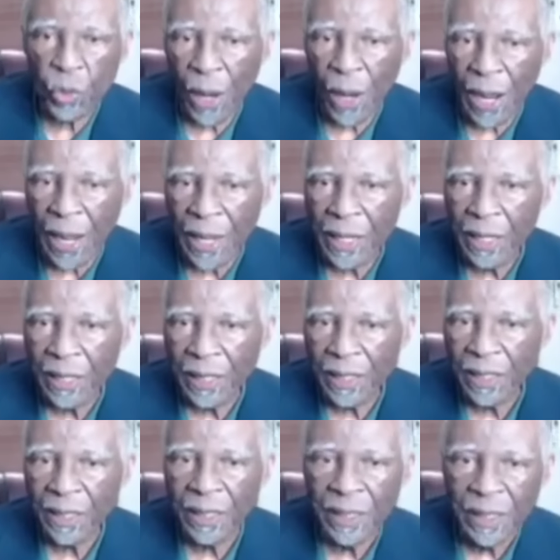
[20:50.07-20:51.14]
is why
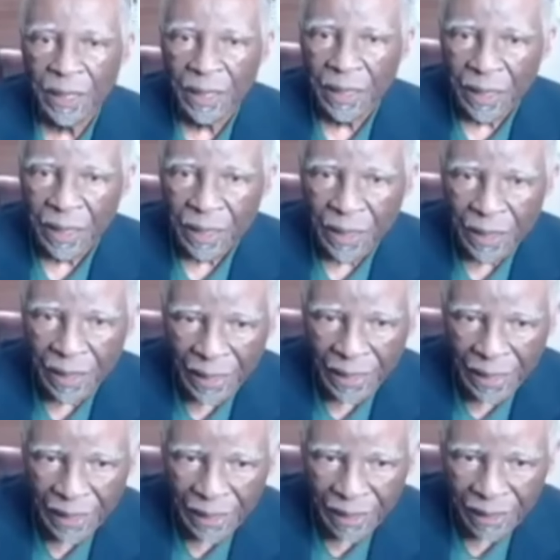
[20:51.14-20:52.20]

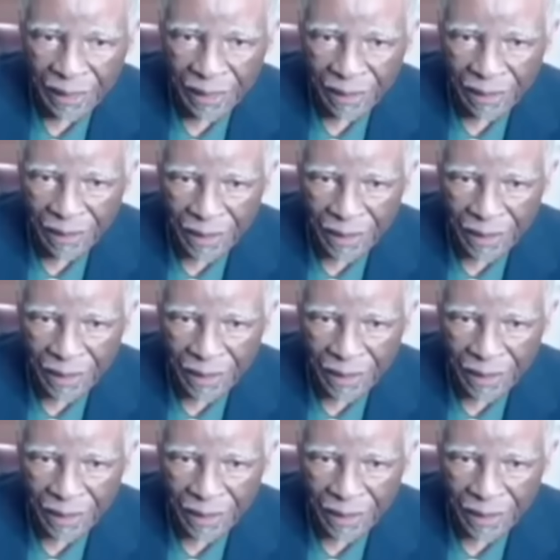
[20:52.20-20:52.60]
the